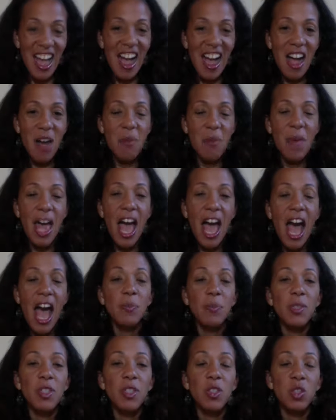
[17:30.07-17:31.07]

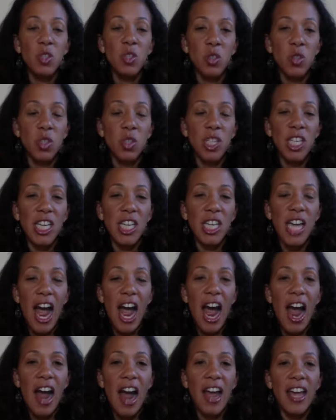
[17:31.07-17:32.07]
Absolutely.
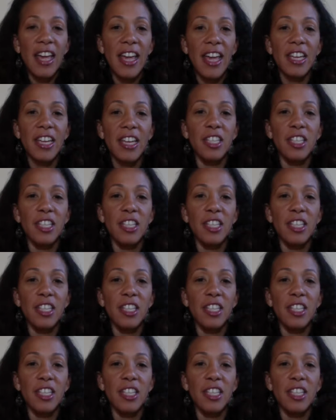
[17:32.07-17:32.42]
You